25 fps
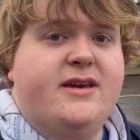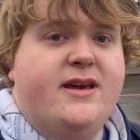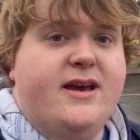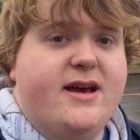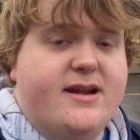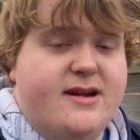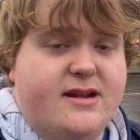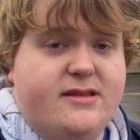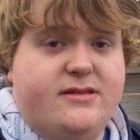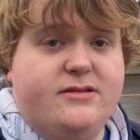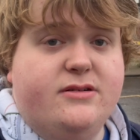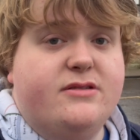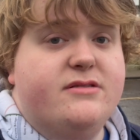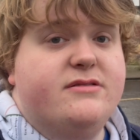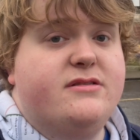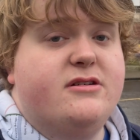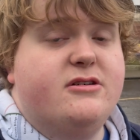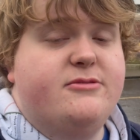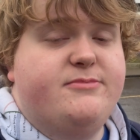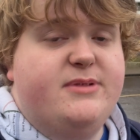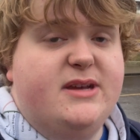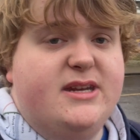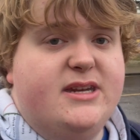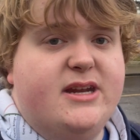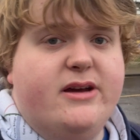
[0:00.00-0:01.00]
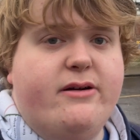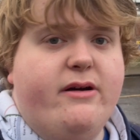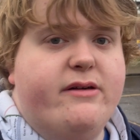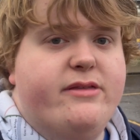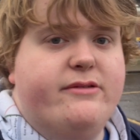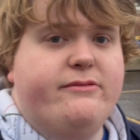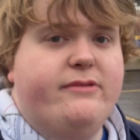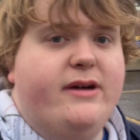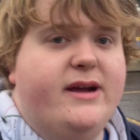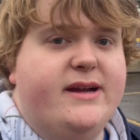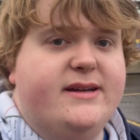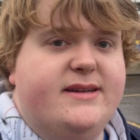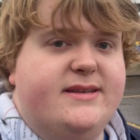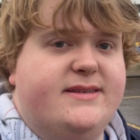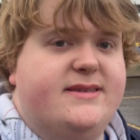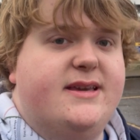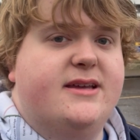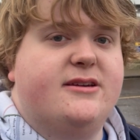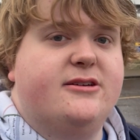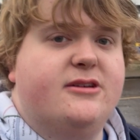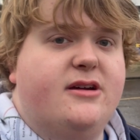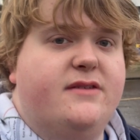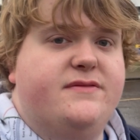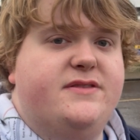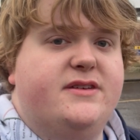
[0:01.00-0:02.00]
And I thought there would be no other way to
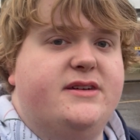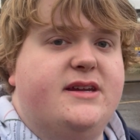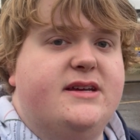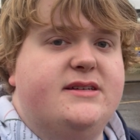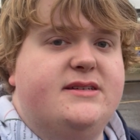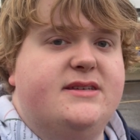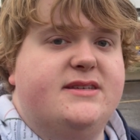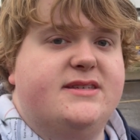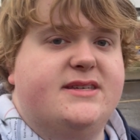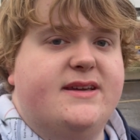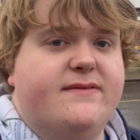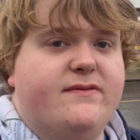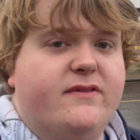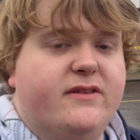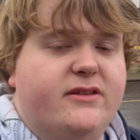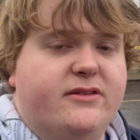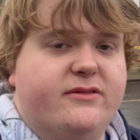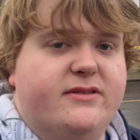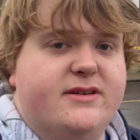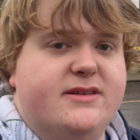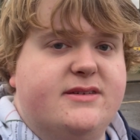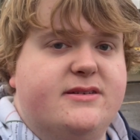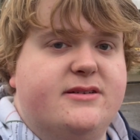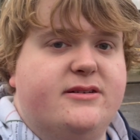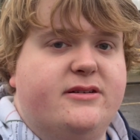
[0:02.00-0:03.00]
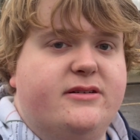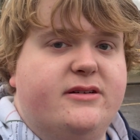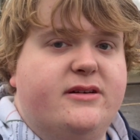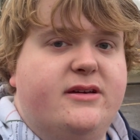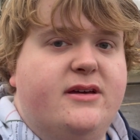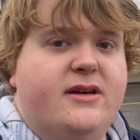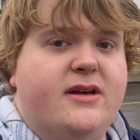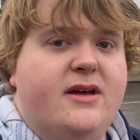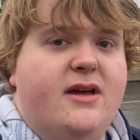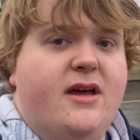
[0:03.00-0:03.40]
send off the 1973 stock